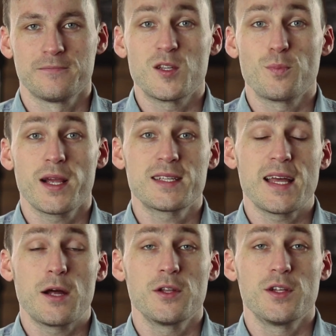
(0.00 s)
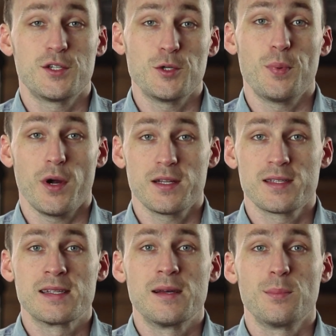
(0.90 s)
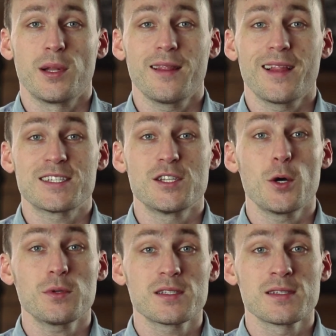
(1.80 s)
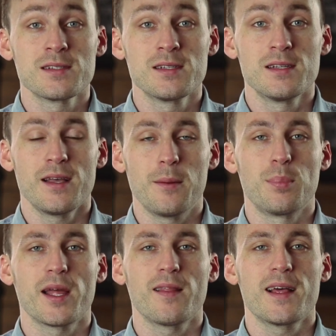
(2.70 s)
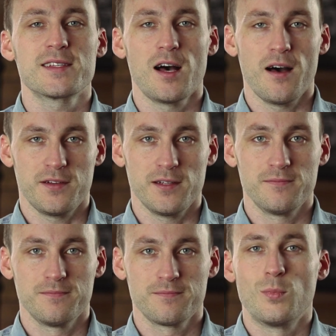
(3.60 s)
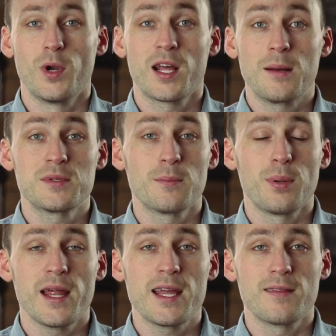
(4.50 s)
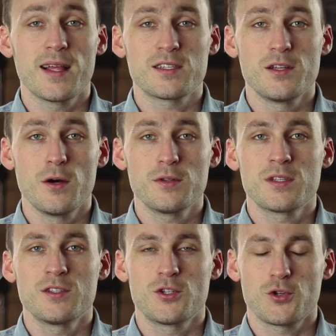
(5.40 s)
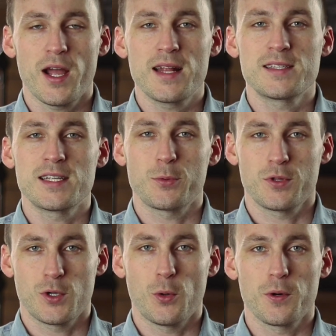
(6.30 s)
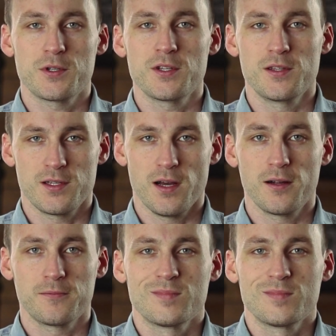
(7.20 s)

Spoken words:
This breaks down into two parts. Play less notes and play less often. When it comes to playing less notes, just try and stick with the chords to the song.